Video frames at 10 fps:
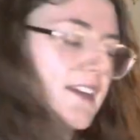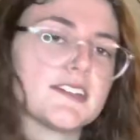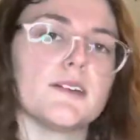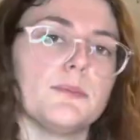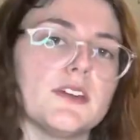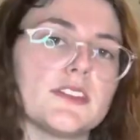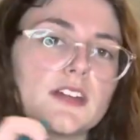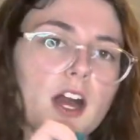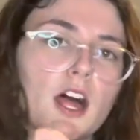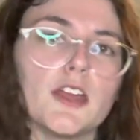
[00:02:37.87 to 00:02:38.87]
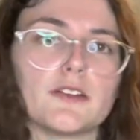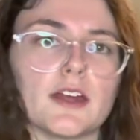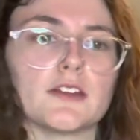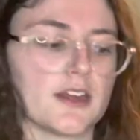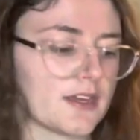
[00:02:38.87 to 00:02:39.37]
ended up putting the collar
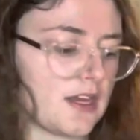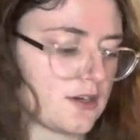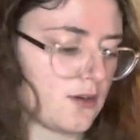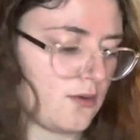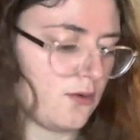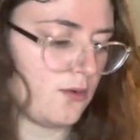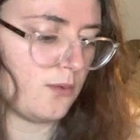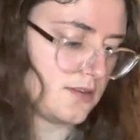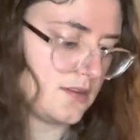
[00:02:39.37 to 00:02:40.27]
on her. I got her home.